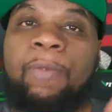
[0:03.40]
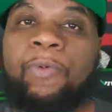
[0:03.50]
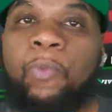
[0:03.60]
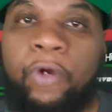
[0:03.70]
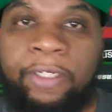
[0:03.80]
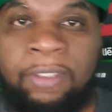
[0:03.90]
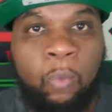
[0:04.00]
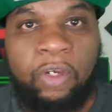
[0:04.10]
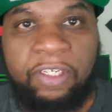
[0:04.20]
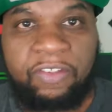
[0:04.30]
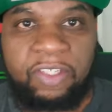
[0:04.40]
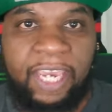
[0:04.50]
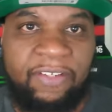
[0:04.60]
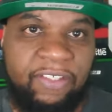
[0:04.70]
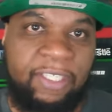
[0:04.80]
Number one, what is
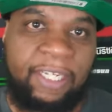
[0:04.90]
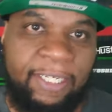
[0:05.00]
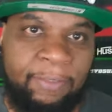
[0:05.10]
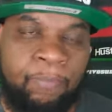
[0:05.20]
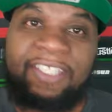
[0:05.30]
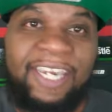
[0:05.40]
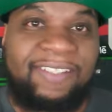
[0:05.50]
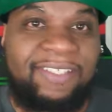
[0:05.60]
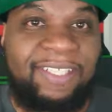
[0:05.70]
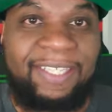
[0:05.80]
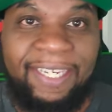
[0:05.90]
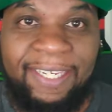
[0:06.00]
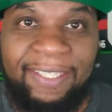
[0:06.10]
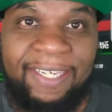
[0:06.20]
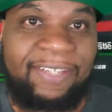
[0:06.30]
THC lean? THC
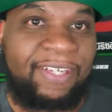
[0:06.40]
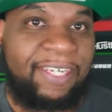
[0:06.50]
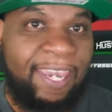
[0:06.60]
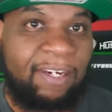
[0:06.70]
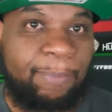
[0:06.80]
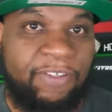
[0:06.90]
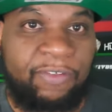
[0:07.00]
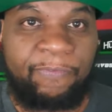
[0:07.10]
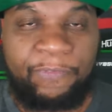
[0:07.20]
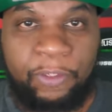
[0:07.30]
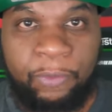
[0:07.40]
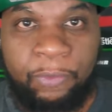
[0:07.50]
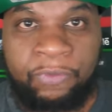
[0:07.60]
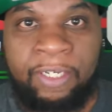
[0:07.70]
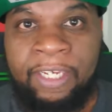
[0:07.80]
lean is a cannabis
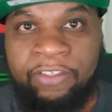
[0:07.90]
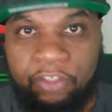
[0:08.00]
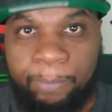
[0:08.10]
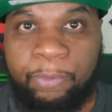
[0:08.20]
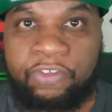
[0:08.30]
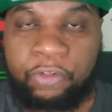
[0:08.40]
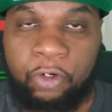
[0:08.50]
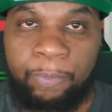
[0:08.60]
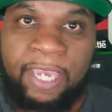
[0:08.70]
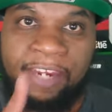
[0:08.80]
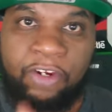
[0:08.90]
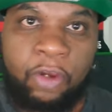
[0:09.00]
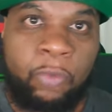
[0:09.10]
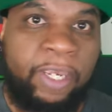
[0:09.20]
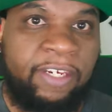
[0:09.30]
infused simple syrup and
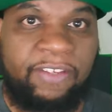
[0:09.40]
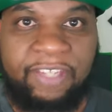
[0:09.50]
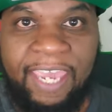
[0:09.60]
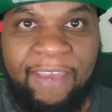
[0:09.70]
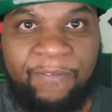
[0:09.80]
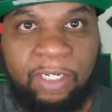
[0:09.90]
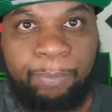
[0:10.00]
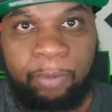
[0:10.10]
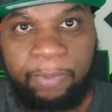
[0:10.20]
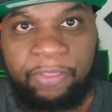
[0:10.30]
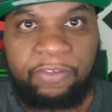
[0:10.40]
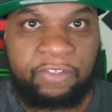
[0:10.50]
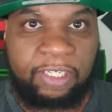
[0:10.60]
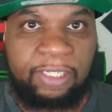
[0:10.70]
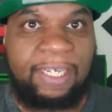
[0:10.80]
no, it doesn't have any
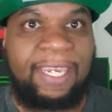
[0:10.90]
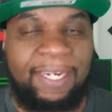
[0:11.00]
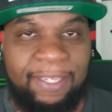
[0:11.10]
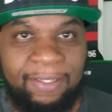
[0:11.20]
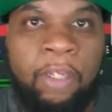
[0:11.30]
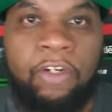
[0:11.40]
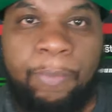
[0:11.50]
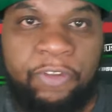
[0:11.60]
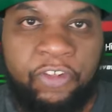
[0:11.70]
promethazine in it. Number